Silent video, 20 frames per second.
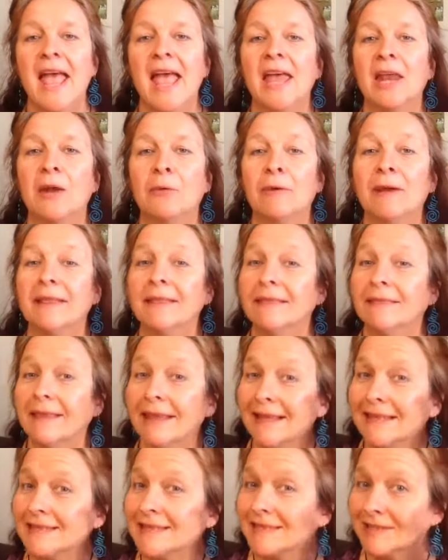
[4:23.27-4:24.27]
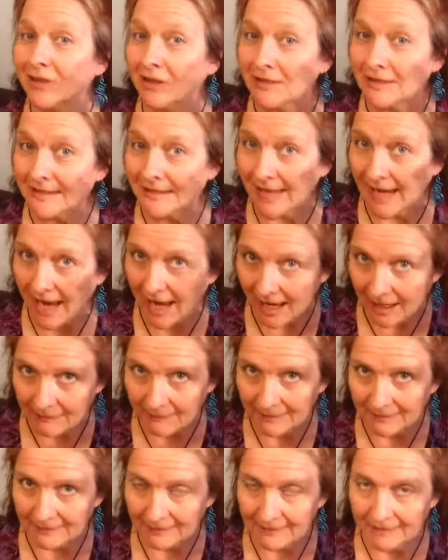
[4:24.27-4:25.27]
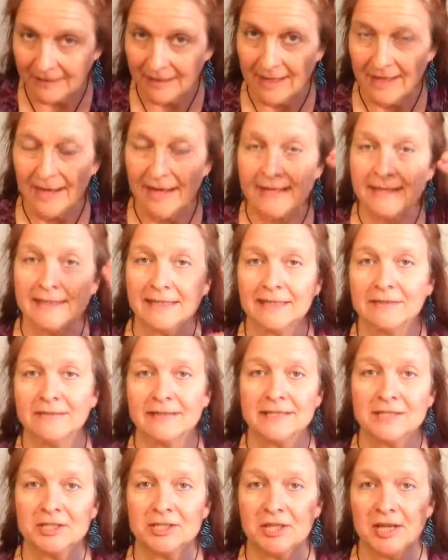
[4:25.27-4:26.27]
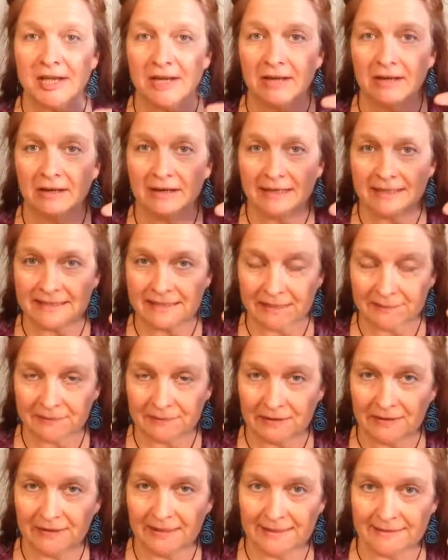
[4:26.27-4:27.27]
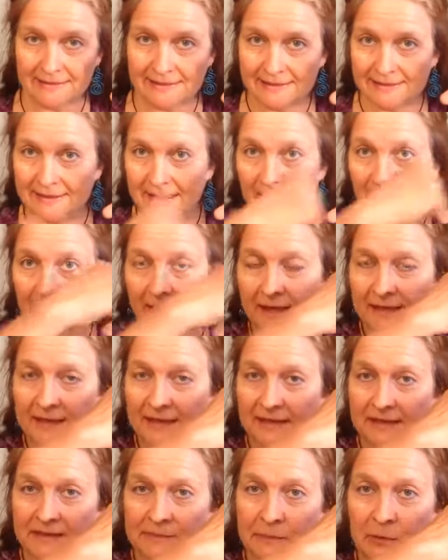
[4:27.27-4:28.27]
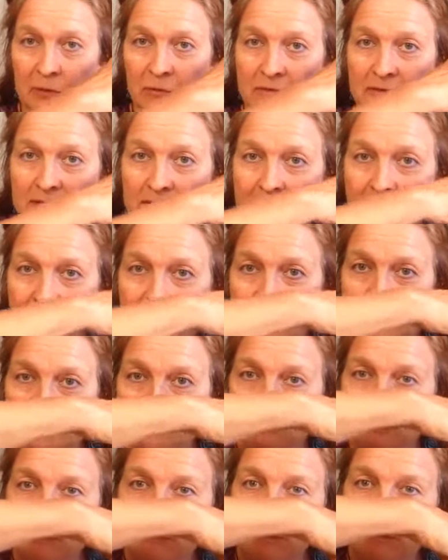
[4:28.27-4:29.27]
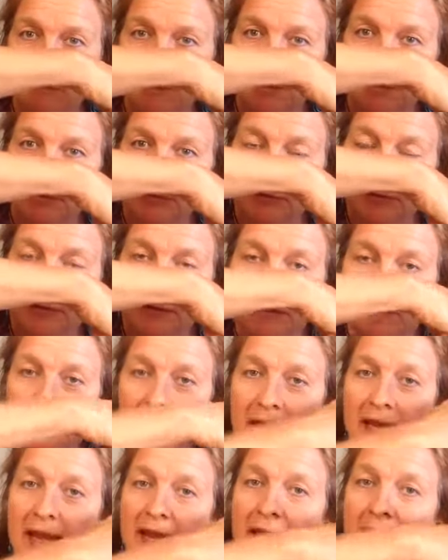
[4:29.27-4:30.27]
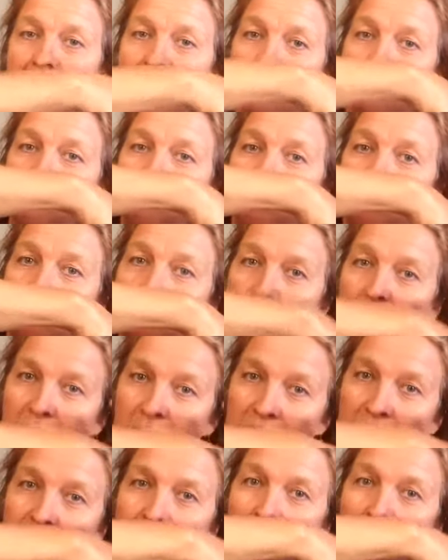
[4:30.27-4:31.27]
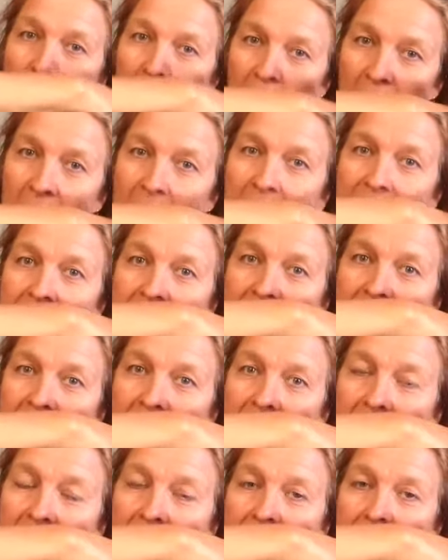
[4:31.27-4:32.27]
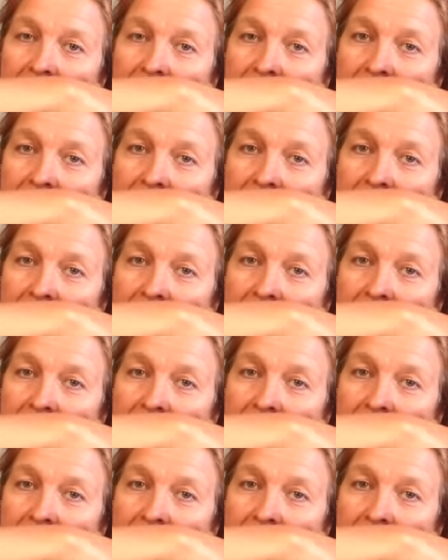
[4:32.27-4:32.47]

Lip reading: And what then starts to happen is that as the chair gets up there and gets stuck, and then this bone starts to move around, it starts to push on the